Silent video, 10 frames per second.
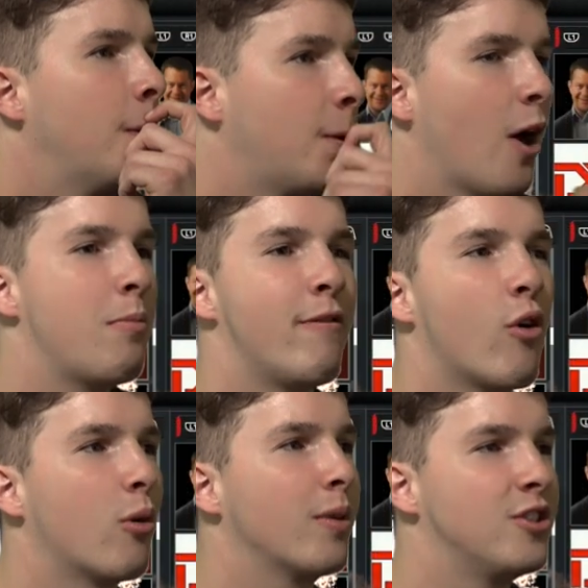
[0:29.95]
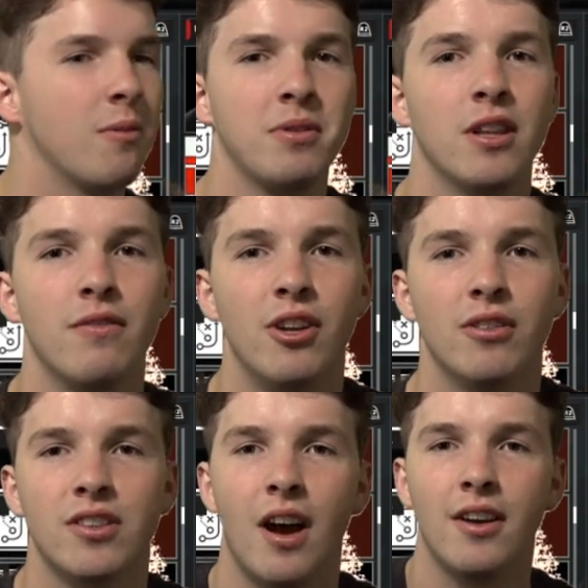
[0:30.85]
So before we jump into the
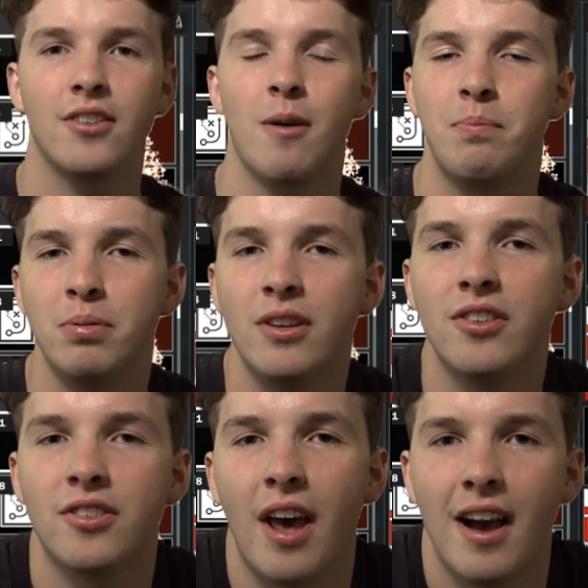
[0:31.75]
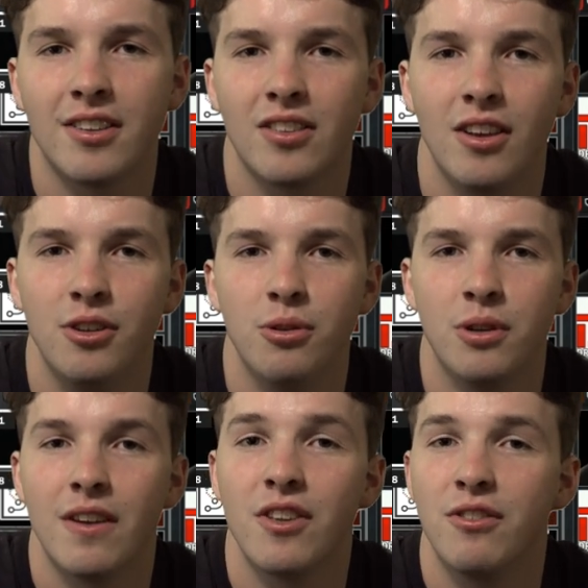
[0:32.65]
videos, guys, I please ask that
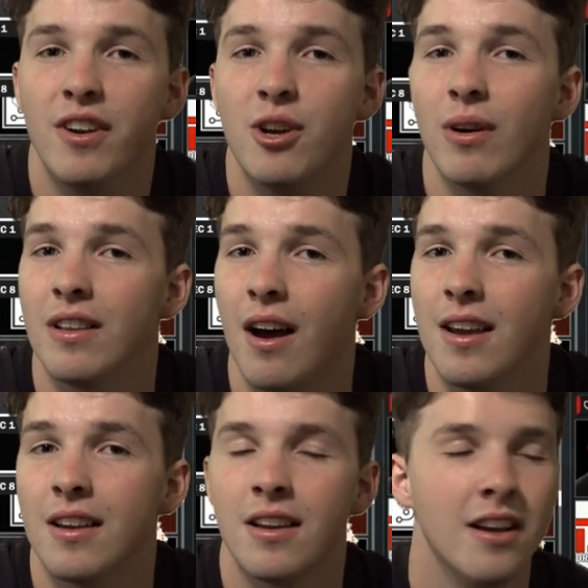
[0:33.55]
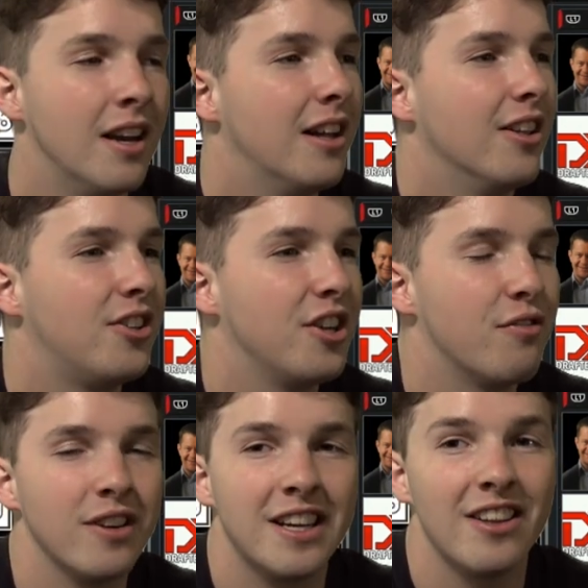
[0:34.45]
you give this video a like. Let's see
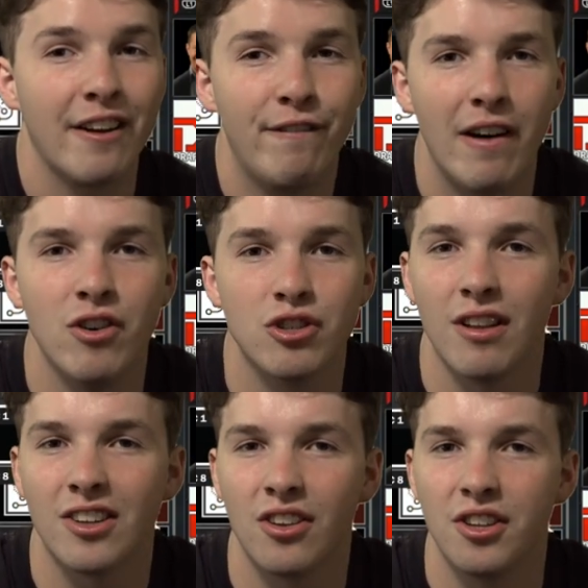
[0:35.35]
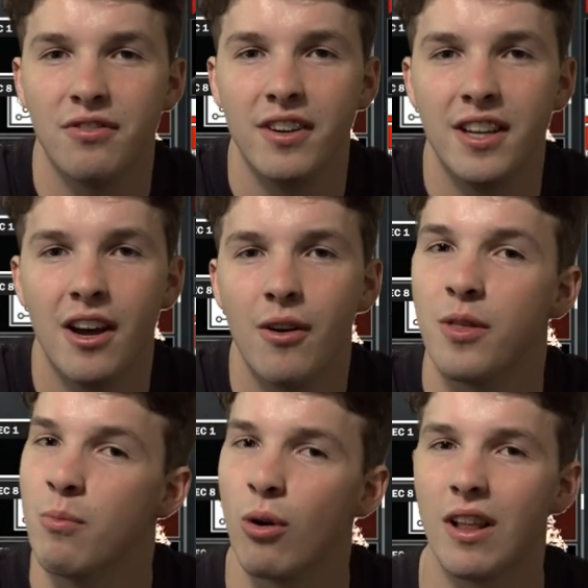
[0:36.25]
if we can get like 500 likes on this
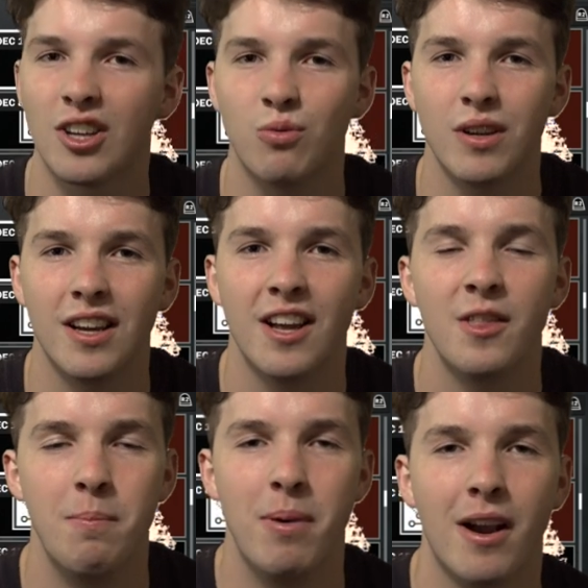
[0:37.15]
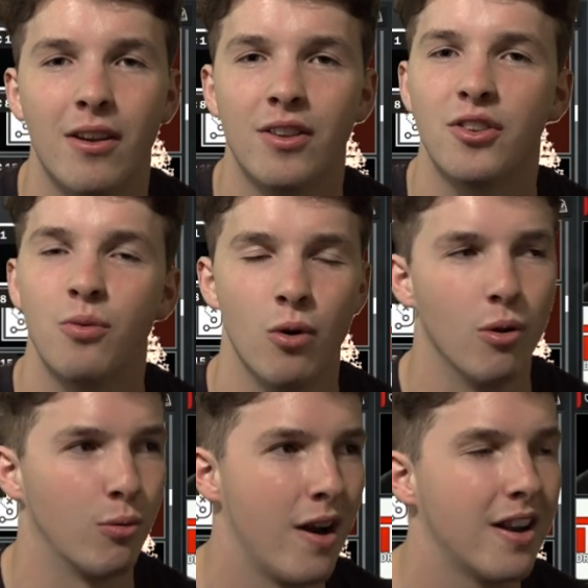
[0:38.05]
video. The more likes we get, the better this
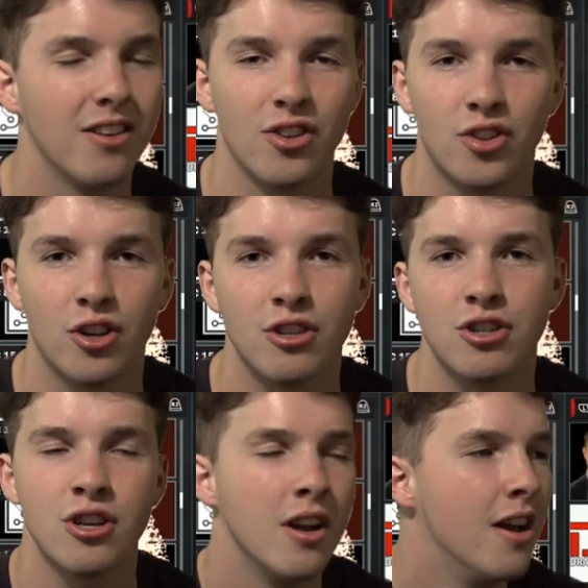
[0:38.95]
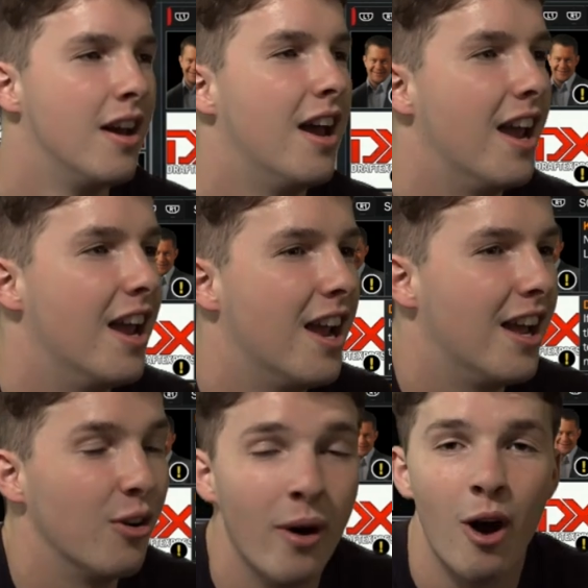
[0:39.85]
will rank in the search,
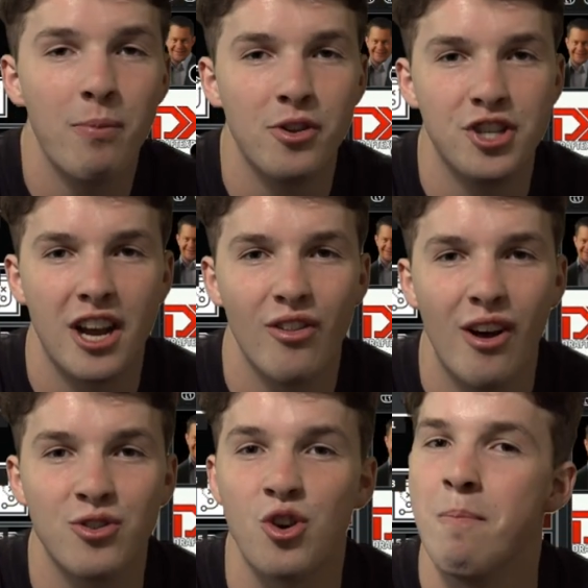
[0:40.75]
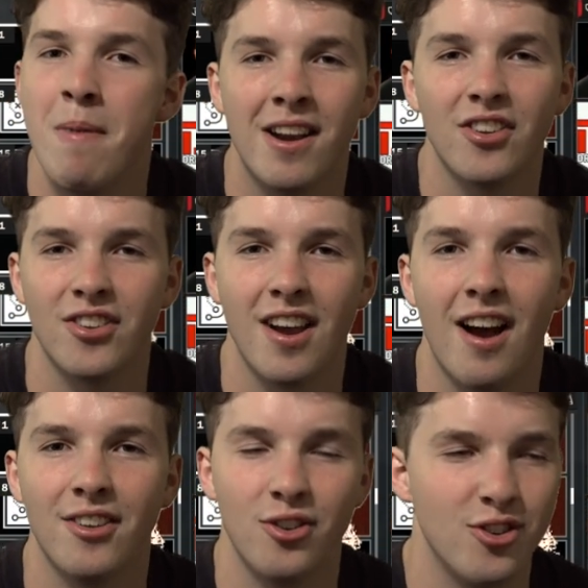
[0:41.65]
and it will help the channel out tremendously,
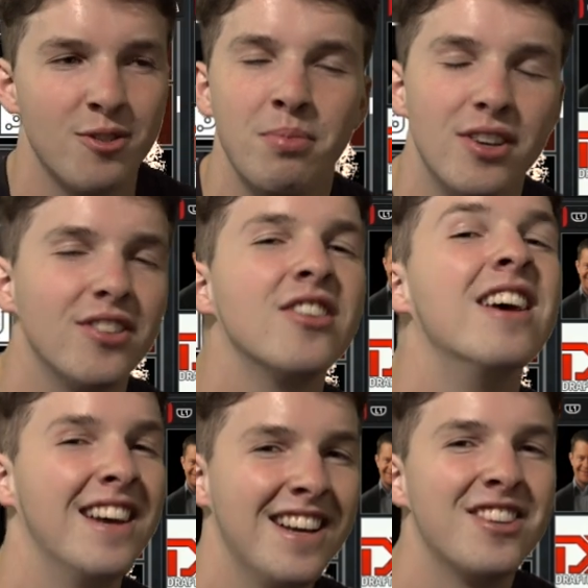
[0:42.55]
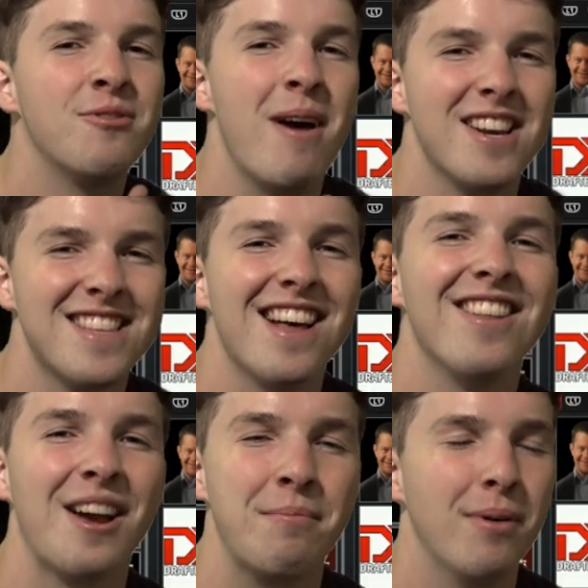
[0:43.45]
guys. So just please smash
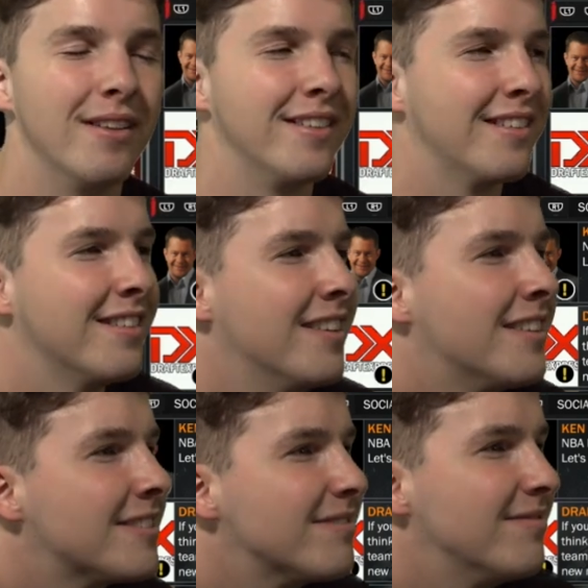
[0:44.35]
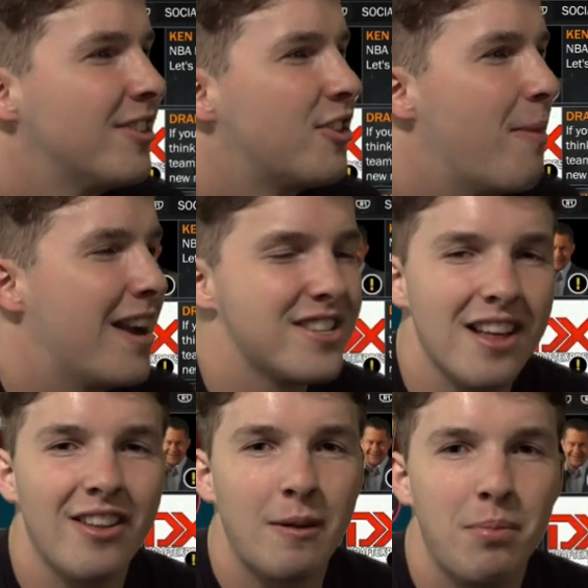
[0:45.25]
that like button. Smash
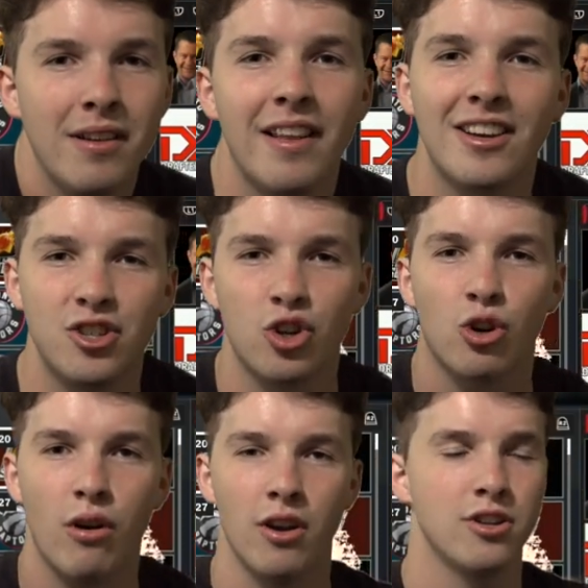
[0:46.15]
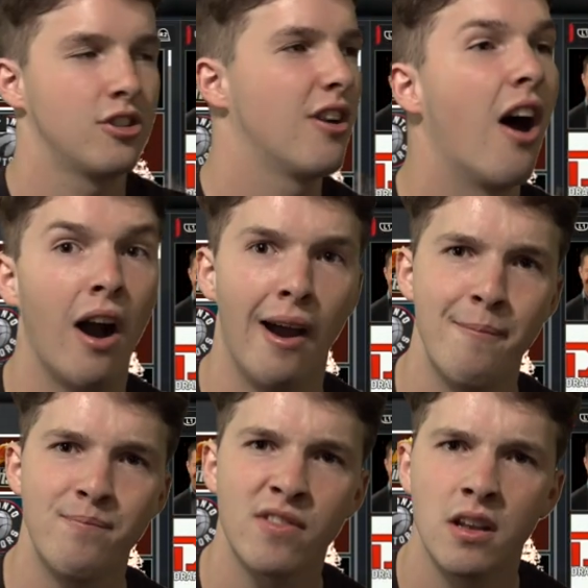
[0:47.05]
that like button like it's your crush. All
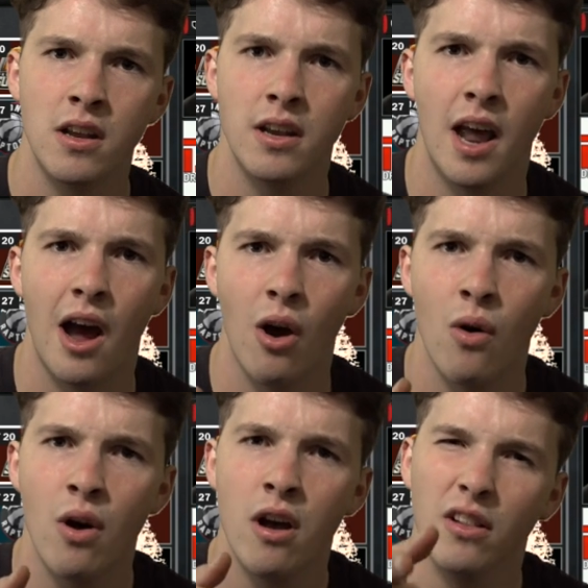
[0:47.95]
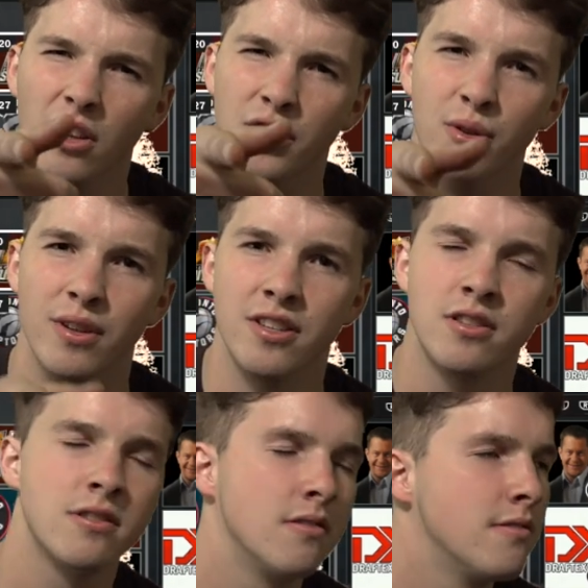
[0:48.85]
right, now let's do
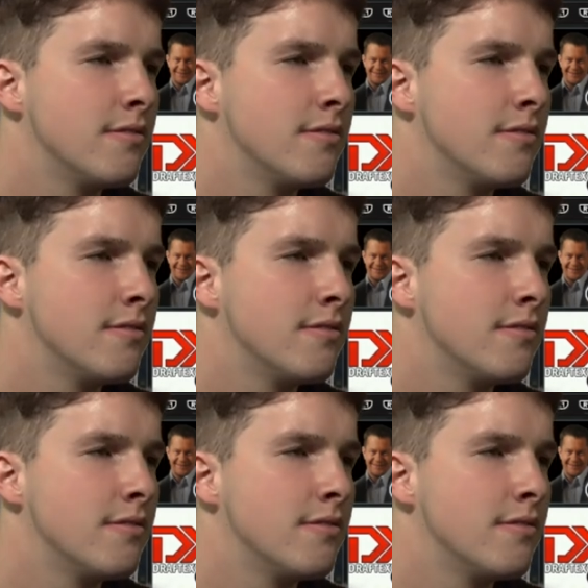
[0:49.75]
this.